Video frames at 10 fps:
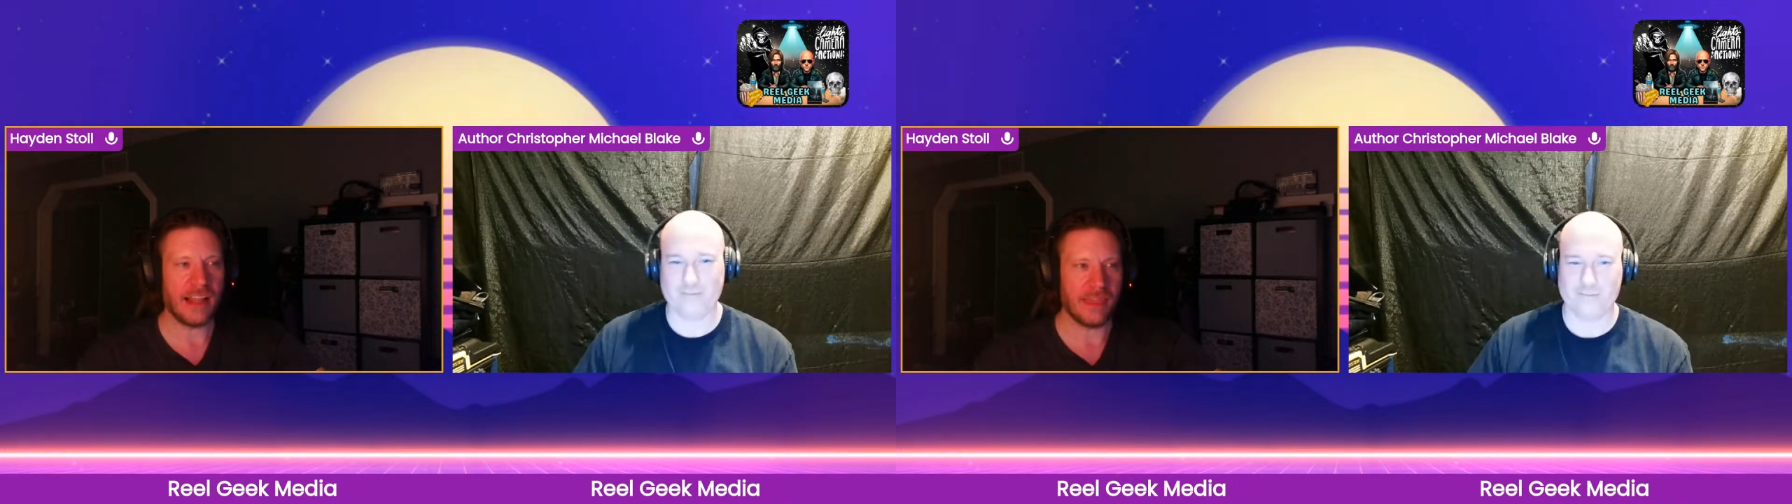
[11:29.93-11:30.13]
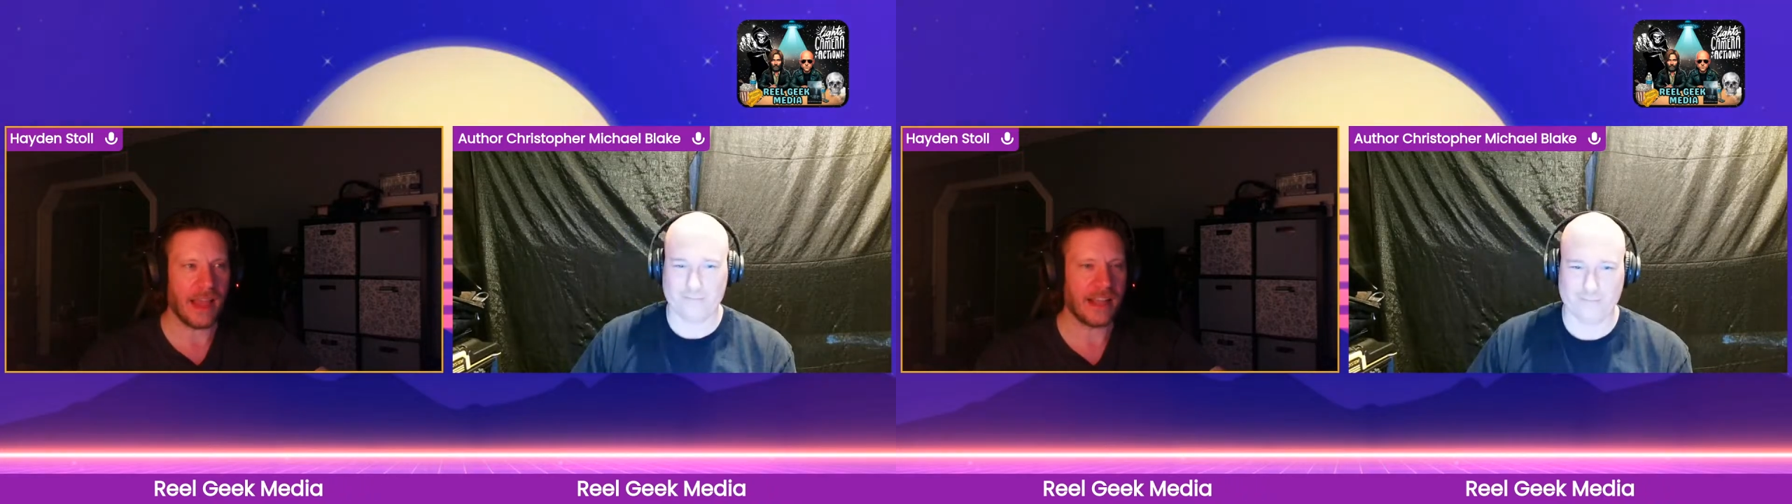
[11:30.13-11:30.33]

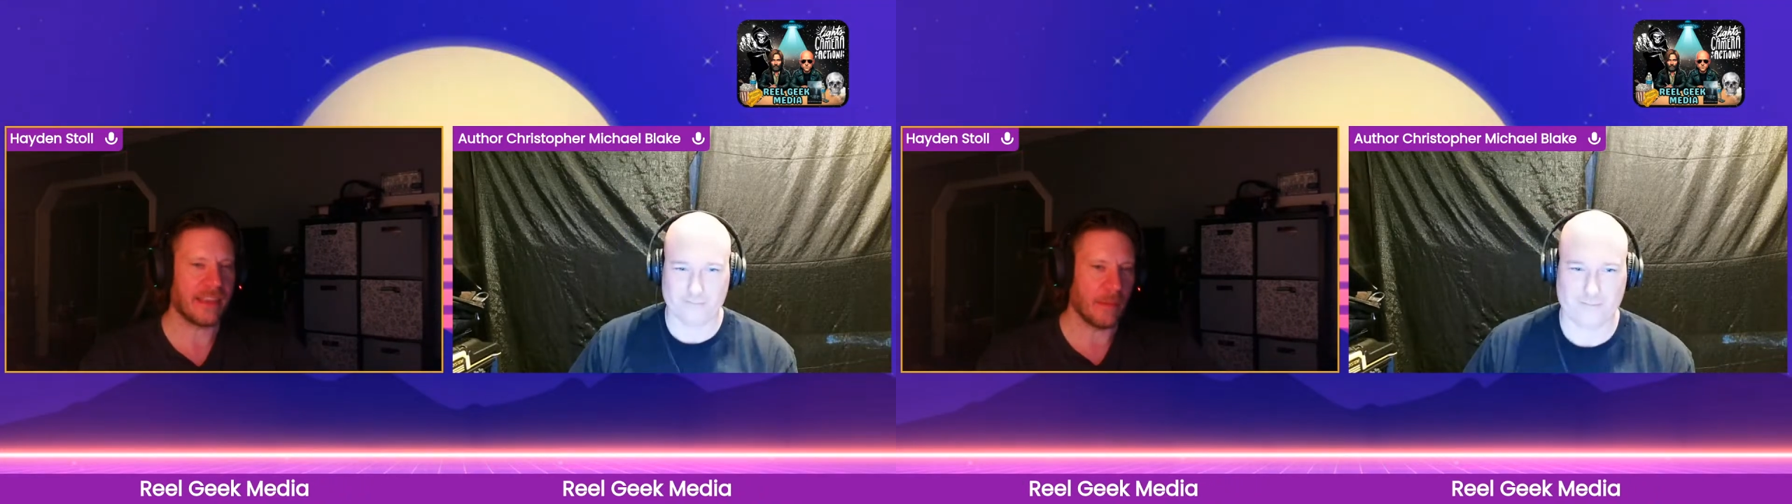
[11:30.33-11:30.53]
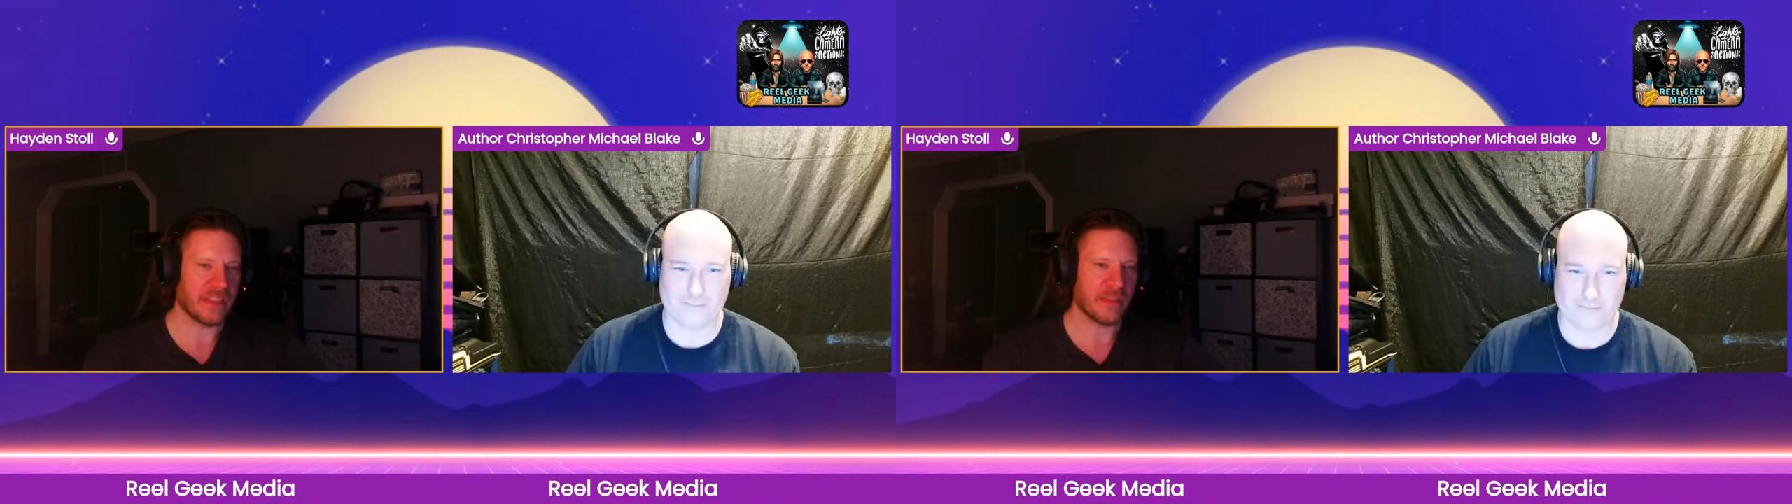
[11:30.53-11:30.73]
liked
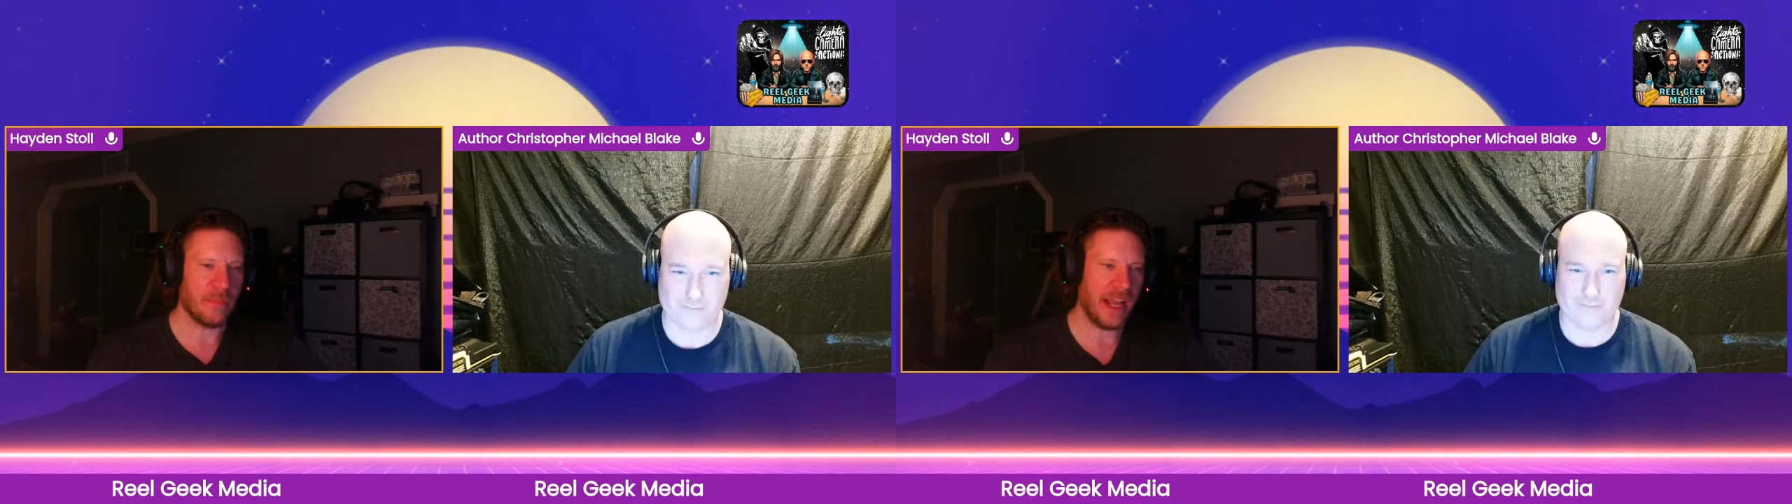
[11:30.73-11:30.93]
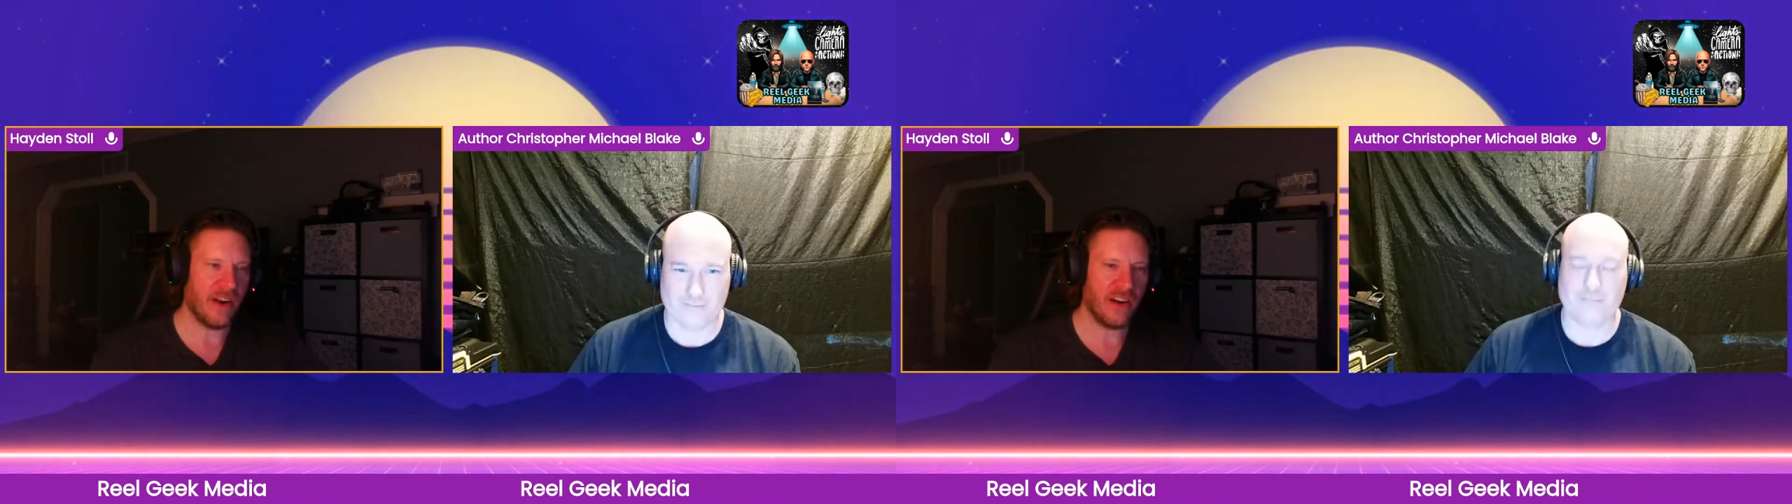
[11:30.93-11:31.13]
them as a
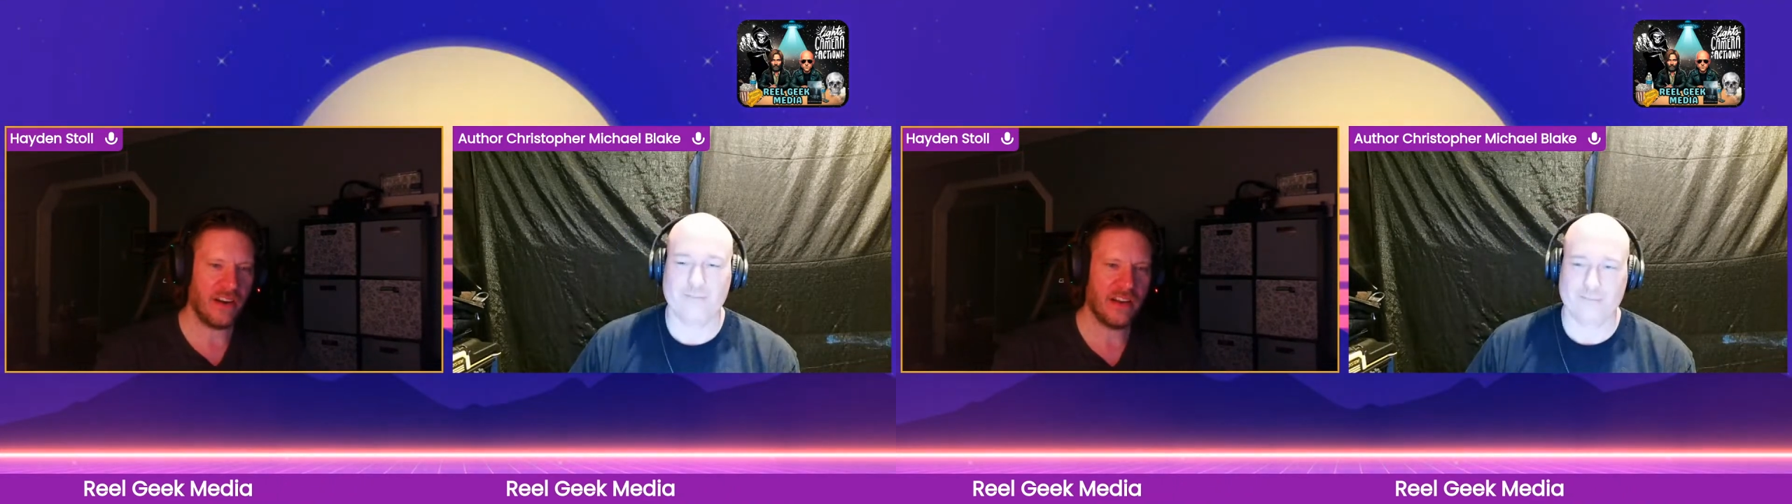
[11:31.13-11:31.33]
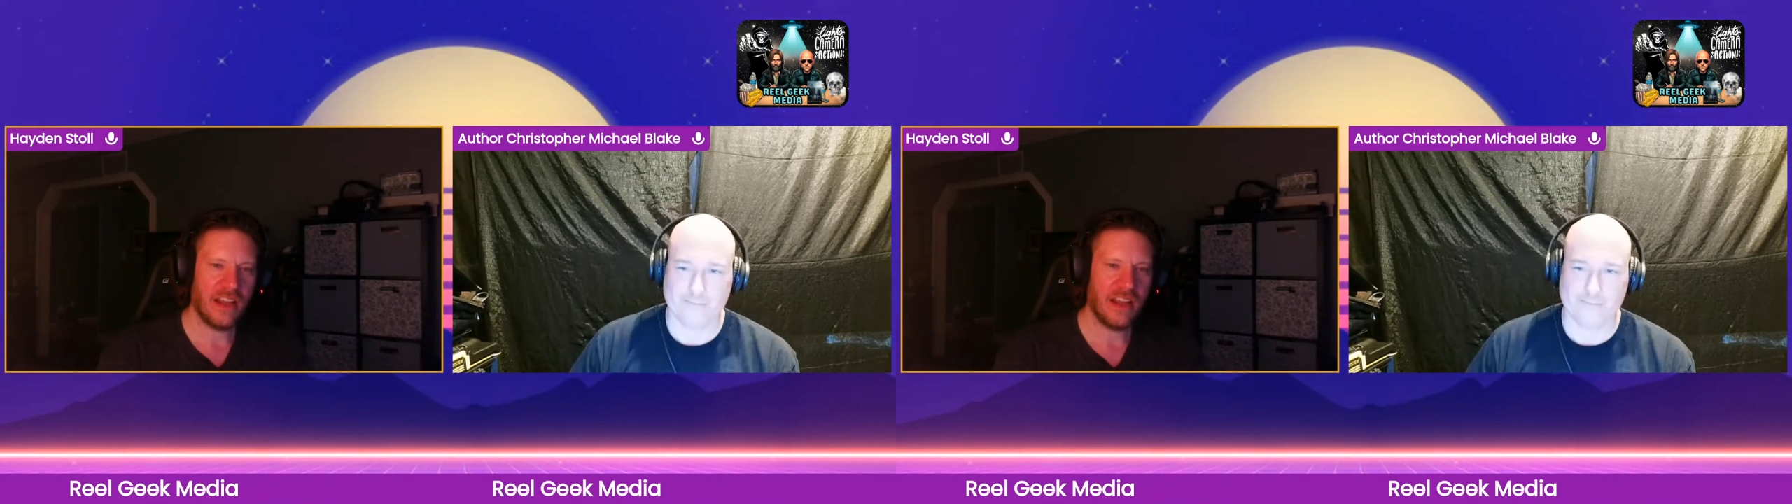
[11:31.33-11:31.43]
pair.